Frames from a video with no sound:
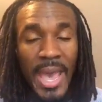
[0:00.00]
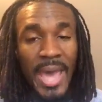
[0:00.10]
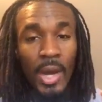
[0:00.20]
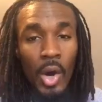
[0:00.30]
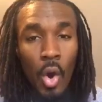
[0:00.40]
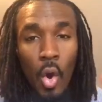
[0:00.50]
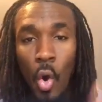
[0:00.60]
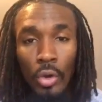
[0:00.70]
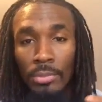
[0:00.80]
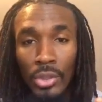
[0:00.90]
and a
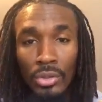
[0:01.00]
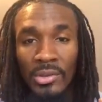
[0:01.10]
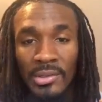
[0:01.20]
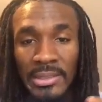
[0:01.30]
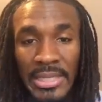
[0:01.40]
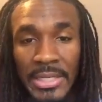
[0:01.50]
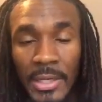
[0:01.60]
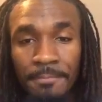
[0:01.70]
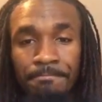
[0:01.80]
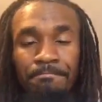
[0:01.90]
horrible
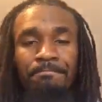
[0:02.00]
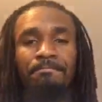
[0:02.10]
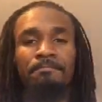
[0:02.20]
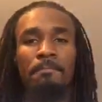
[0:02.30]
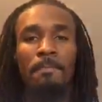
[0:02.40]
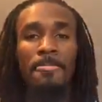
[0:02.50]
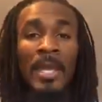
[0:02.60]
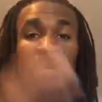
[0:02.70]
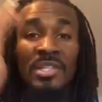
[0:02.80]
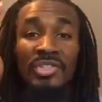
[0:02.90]
leader.
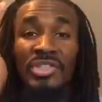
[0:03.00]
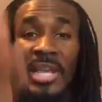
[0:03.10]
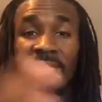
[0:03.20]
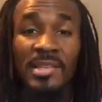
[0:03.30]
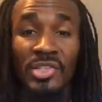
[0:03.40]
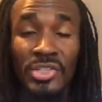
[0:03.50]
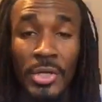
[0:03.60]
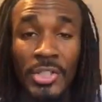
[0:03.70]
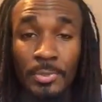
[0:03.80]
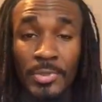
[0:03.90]
Jesus's
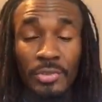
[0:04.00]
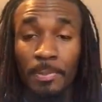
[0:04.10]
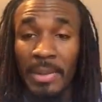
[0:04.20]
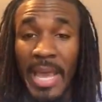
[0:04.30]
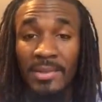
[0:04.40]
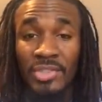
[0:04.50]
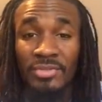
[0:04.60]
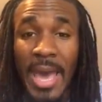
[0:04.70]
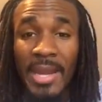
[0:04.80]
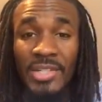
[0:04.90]
church planting
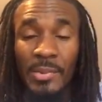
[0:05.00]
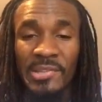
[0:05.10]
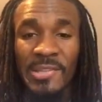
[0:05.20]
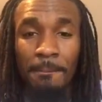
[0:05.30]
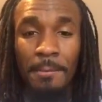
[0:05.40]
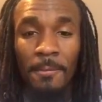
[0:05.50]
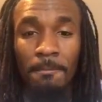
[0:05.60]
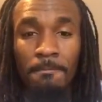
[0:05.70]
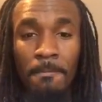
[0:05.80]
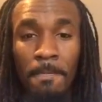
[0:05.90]
strategy was simple.
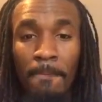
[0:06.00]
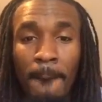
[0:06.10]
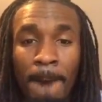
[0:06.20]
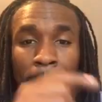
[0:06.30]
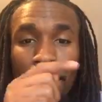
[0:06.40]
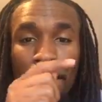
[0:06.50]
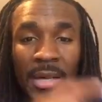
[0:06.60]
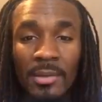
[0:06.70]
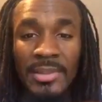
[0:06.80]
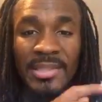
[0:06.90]

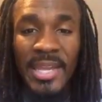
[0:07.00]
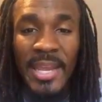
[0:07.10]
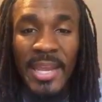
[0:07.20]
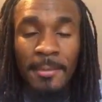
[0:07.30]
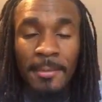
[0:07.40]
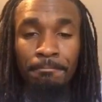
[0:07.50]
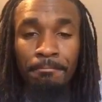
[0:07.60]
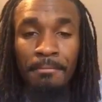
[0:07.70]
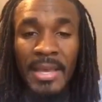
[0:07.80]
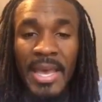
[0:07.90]
Build a team
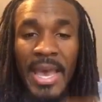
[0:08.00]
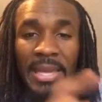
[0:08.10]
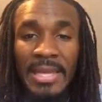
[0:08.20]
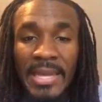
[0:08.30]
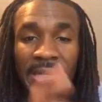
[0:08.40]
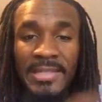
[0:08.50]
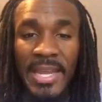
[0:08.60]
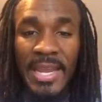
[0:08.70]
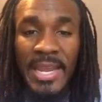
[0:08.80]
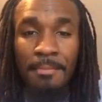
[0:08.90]
and let a
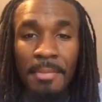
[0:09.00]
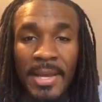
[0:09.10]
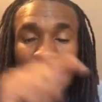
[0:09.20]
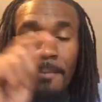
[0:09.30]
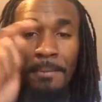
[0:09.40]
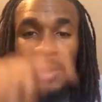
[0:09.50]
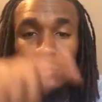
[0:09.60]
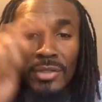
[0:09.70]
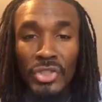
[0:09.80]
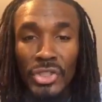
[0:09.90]
team
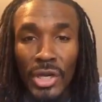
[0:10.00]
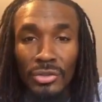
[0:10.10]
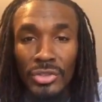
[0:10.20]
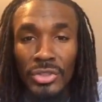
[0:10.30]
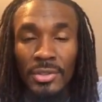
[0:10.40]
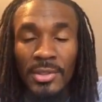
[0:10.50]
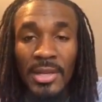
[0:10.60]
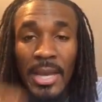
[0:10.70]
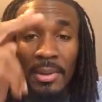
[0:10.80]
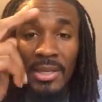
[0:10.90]
build the church.
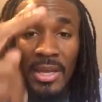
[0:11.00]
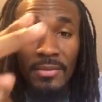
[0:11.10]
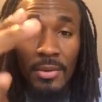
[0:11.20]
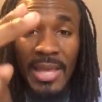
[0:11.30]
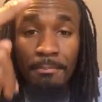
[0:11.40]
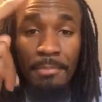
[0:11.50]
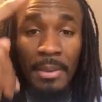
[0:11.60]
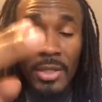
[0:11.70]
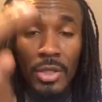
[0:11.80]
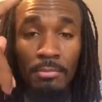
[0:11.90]
I'm going to give you that
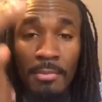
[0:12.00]
biblical